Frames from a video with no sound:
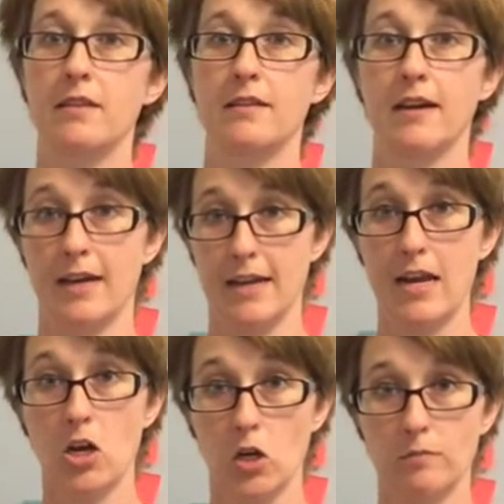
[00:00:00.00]
on
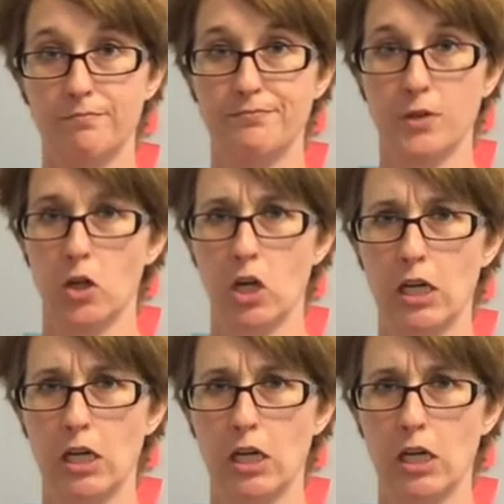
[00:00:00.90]
air or